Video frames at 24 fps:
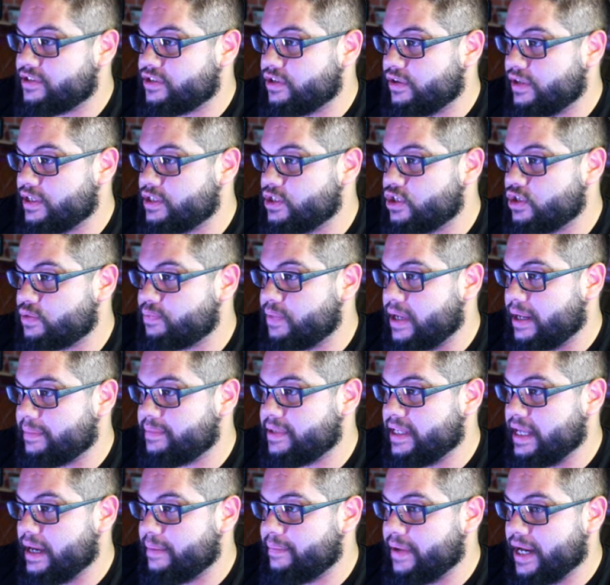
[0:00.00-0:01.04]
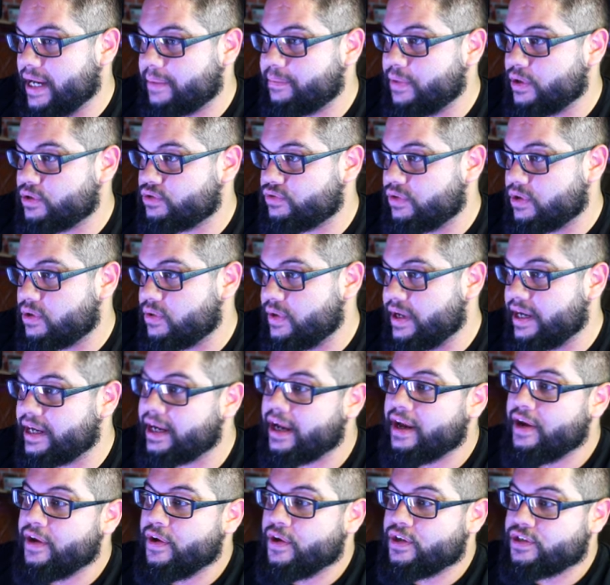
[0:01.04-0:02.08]
So let's just pop to that back pose real quick
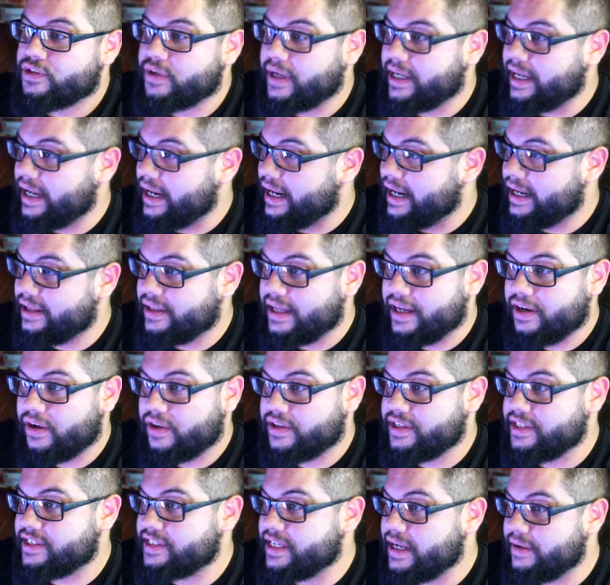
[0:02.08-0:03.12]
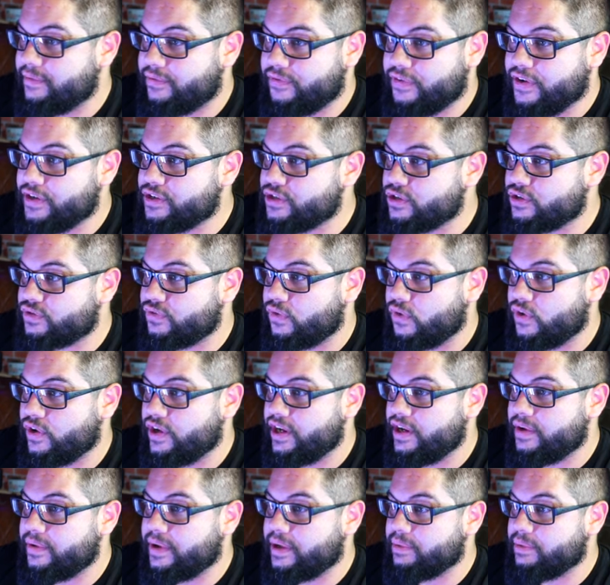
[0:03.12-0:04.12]
so I can highlight all these same features for you,